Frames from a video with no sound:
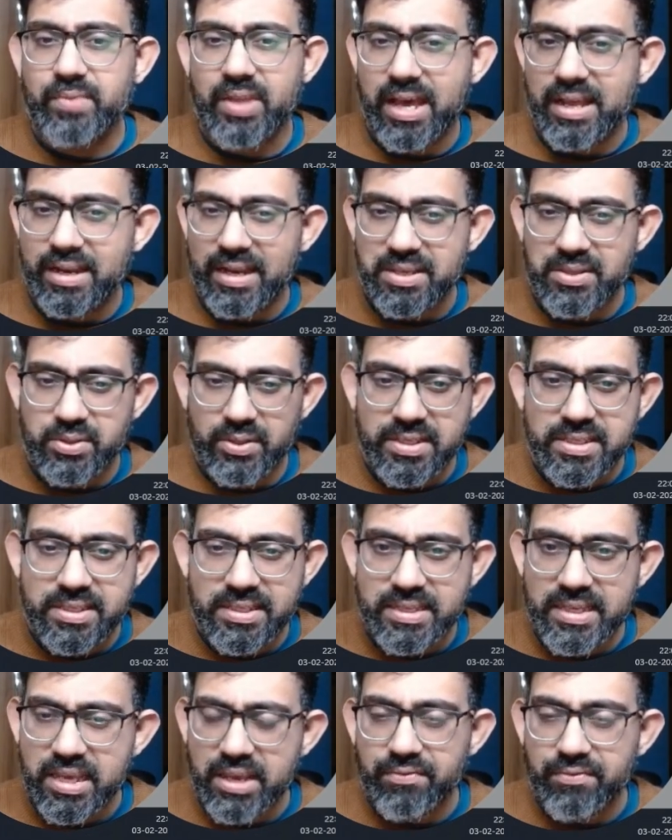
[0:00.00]
And as you can
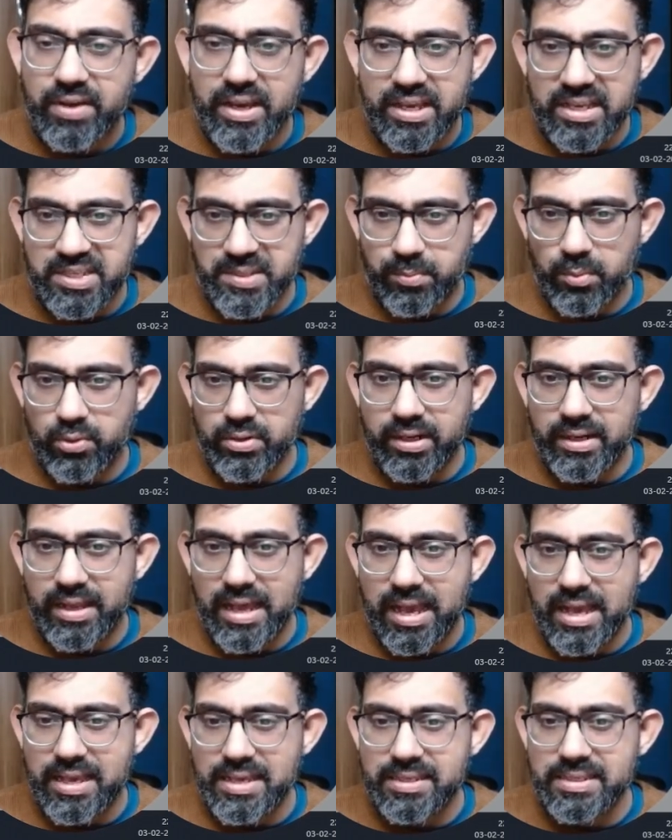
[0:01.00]
see, if I export it
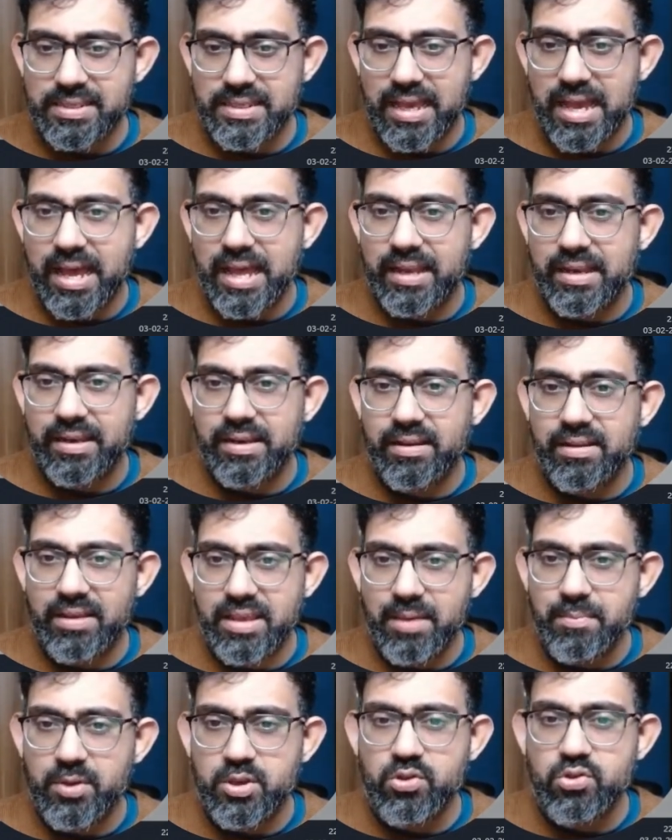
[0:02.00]
as an
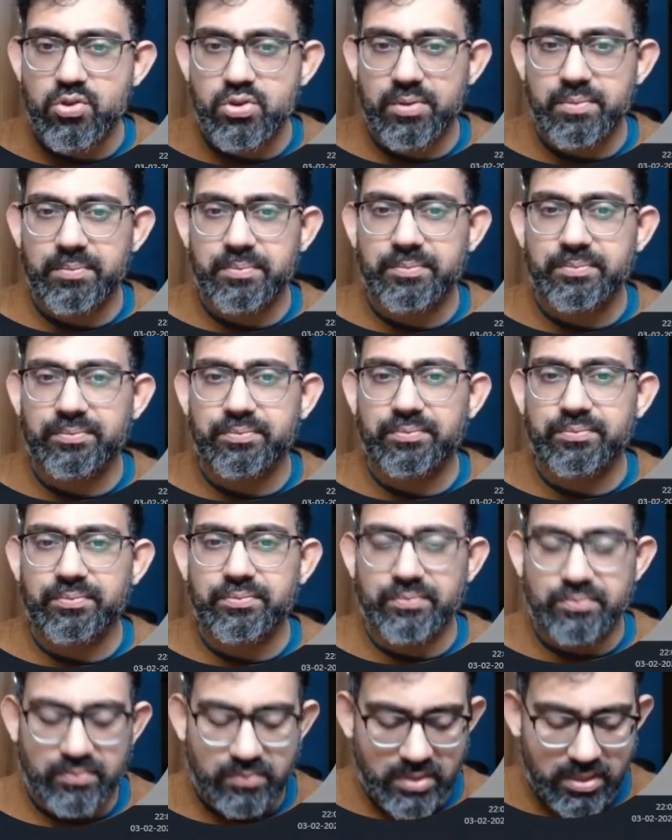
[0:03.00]
image,
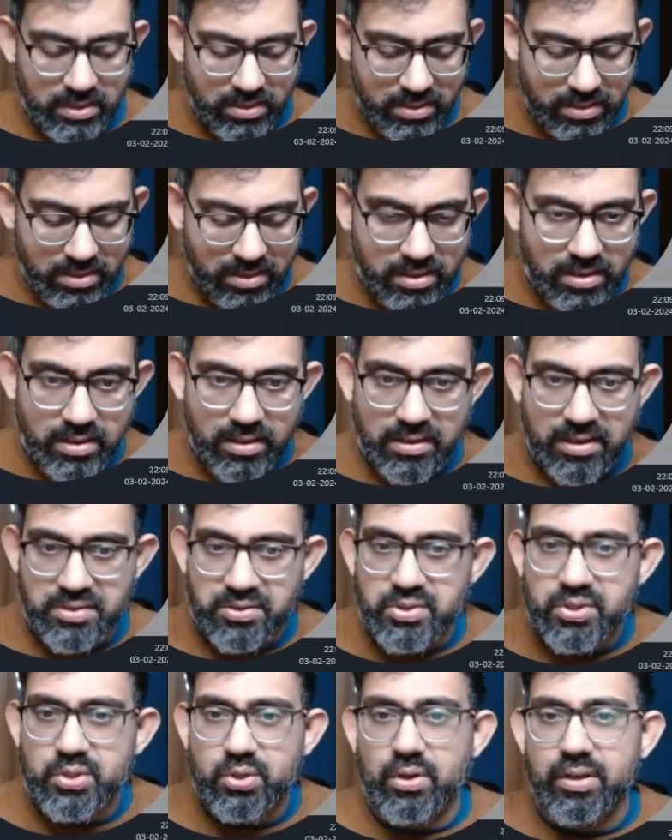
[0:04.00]
let's
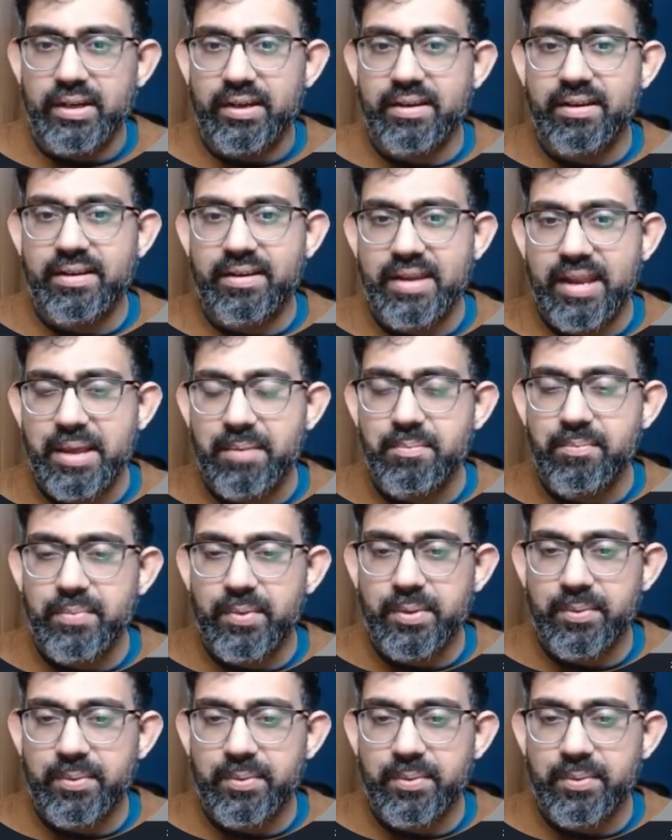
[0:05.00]
just call it temp.